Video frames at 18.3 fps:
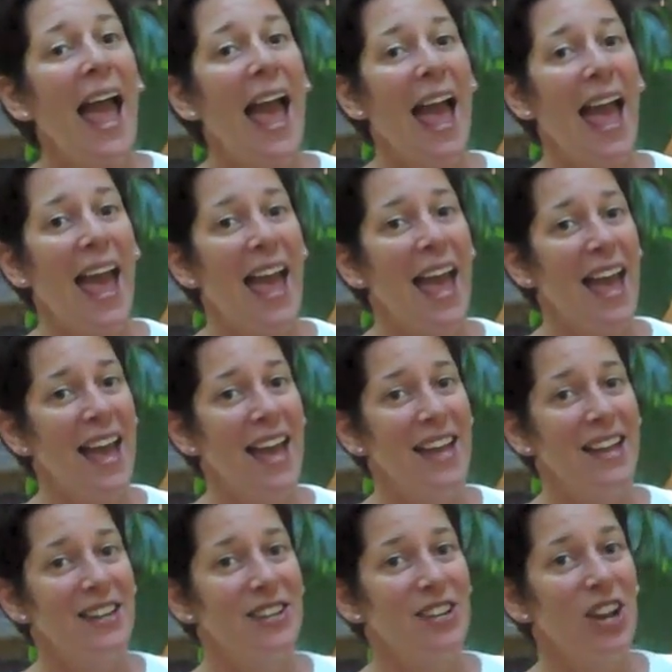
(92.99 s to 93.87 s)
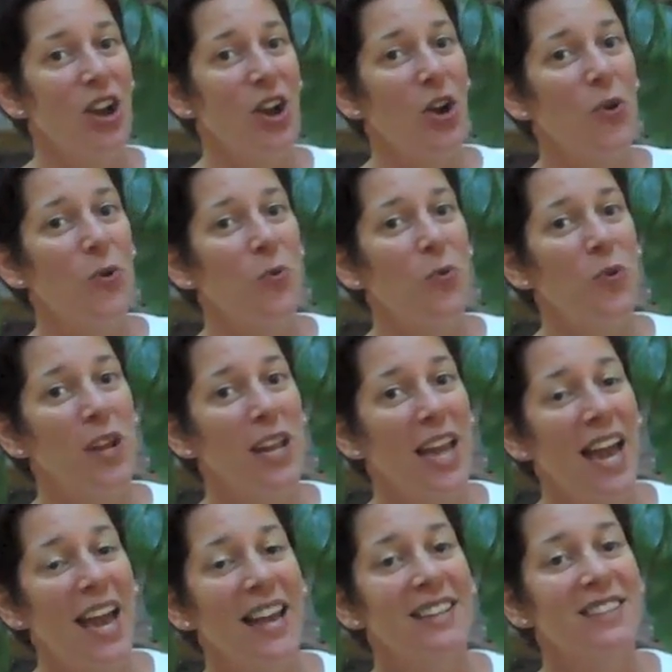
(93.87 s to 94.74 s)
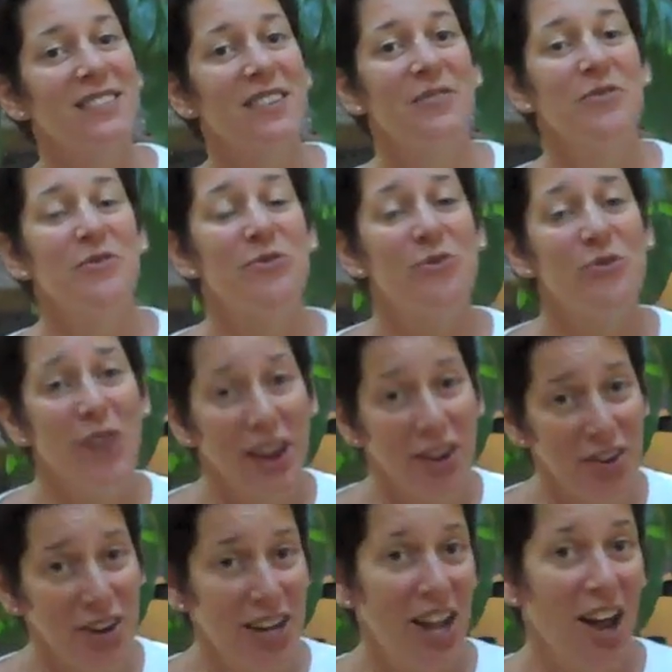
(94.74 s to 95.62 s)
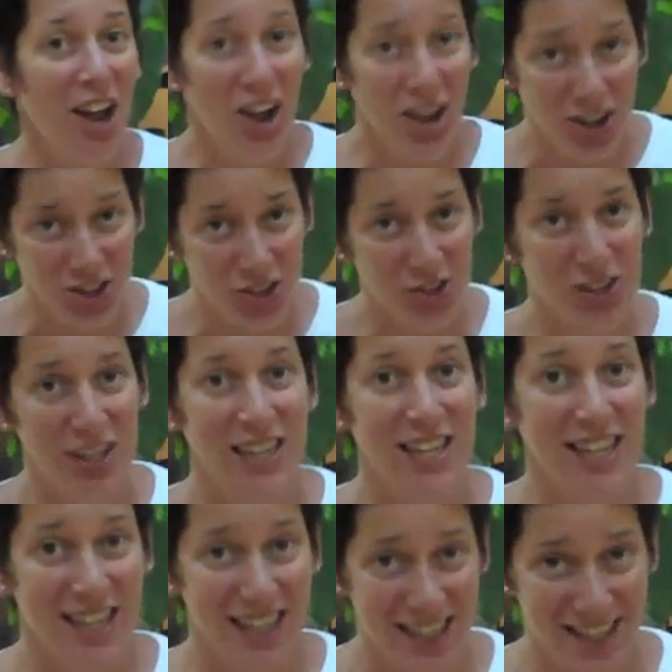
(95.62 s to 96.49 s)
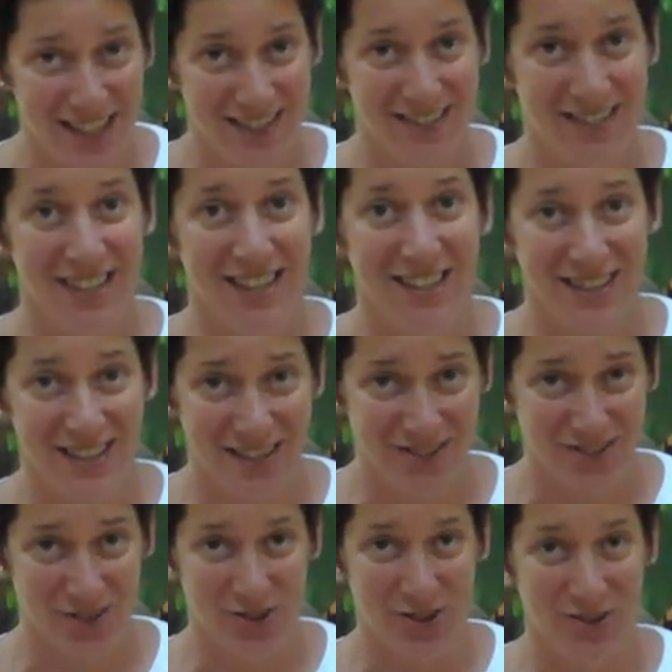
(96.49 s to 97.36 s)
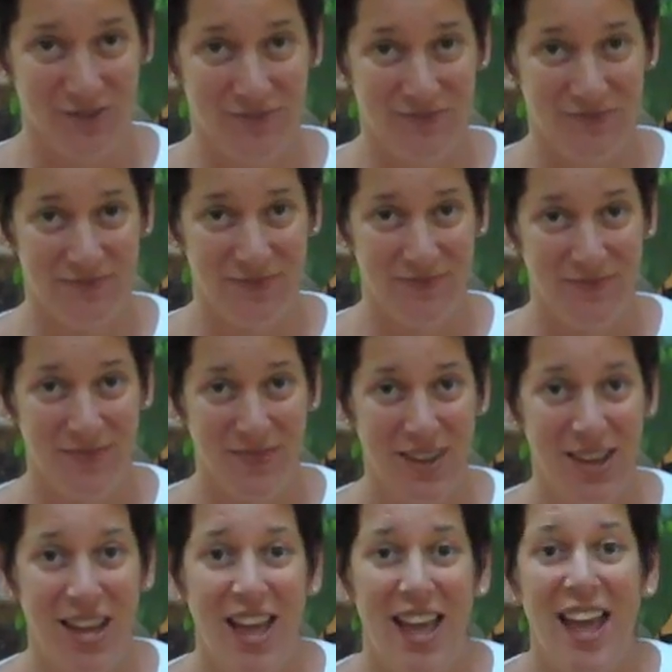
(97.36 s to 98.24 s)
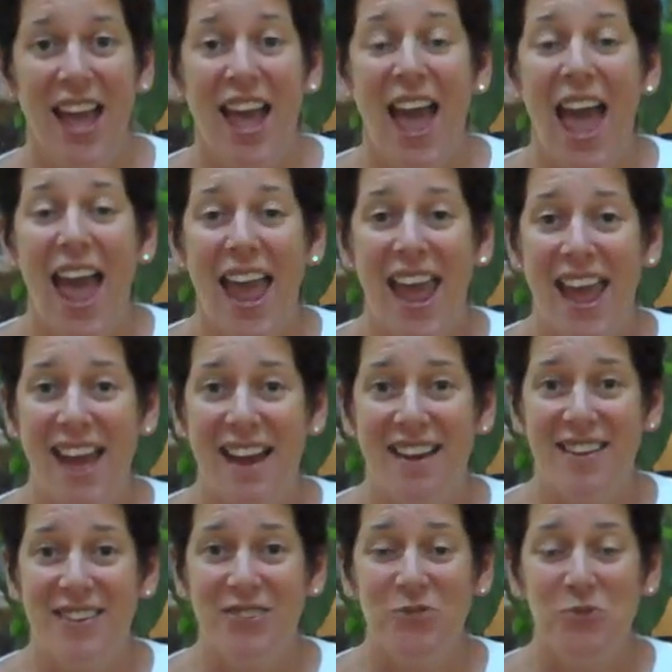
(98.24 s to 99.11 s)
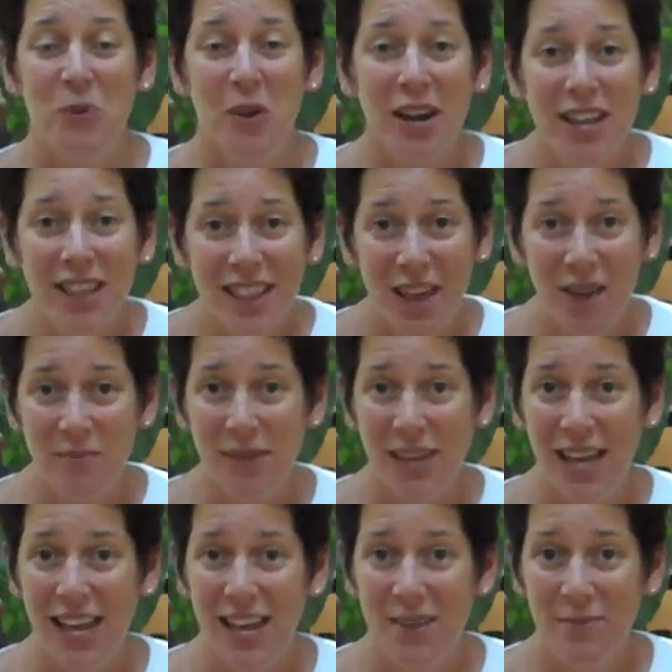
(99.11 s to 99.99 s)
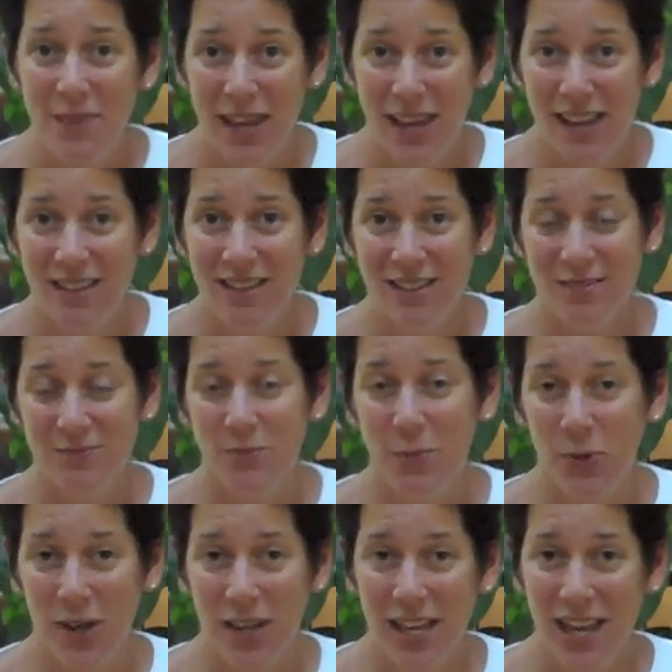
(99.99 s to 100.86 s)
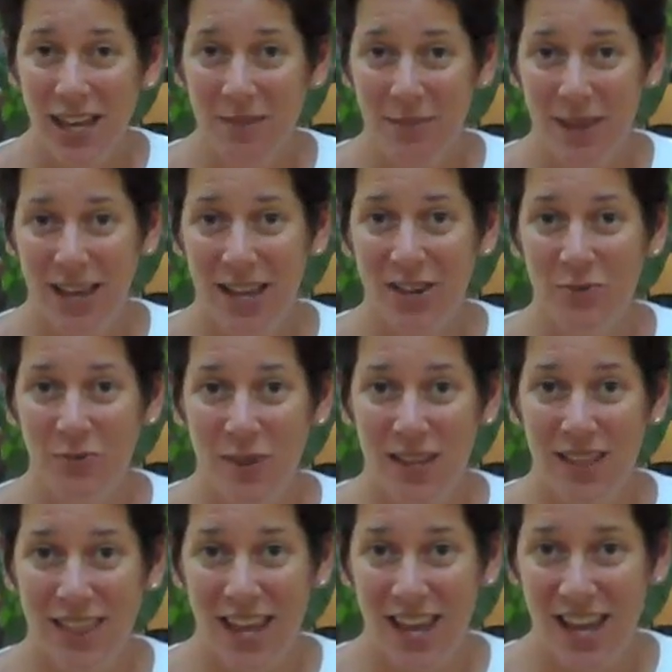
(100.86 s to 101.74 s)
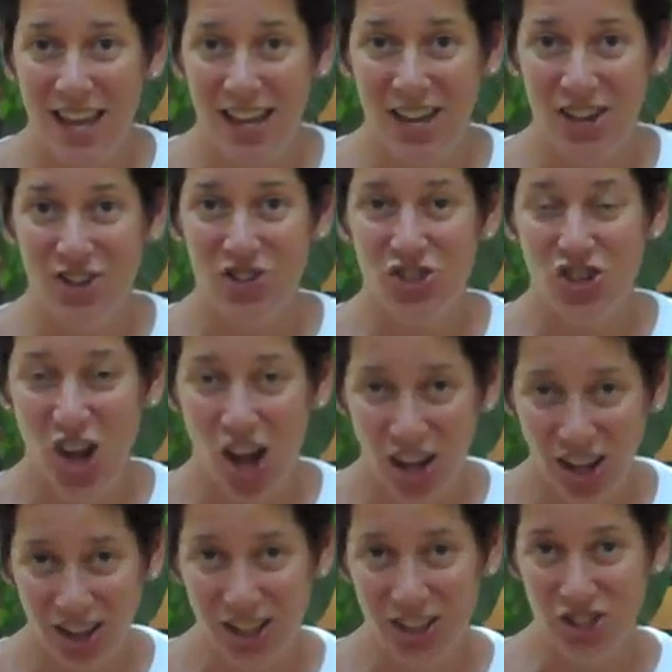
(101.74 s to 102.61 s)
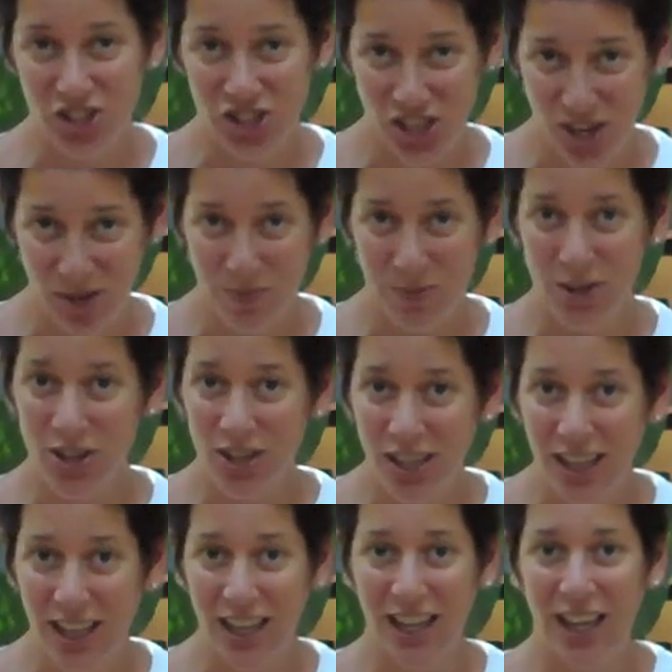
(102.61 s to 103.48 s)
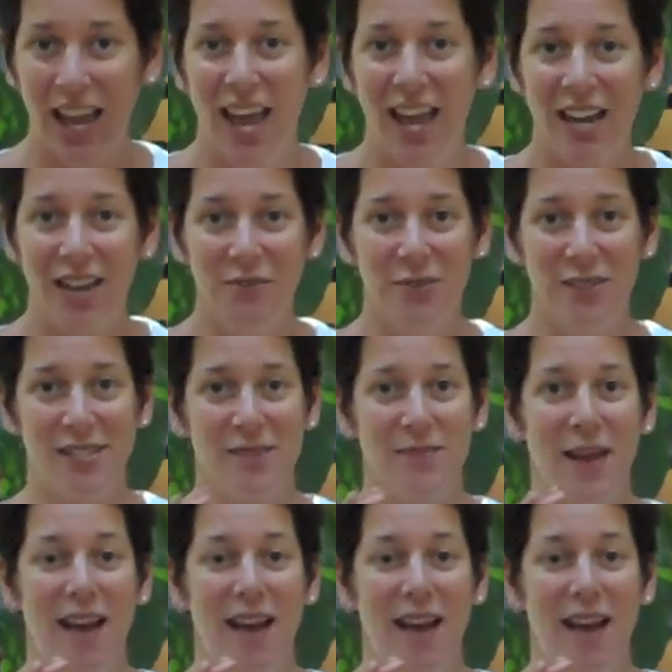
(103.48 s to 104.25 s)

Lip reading: and we had some very hungry kids in this group. And one of them came in, this boy came in with a chocolate chip cookie, and it was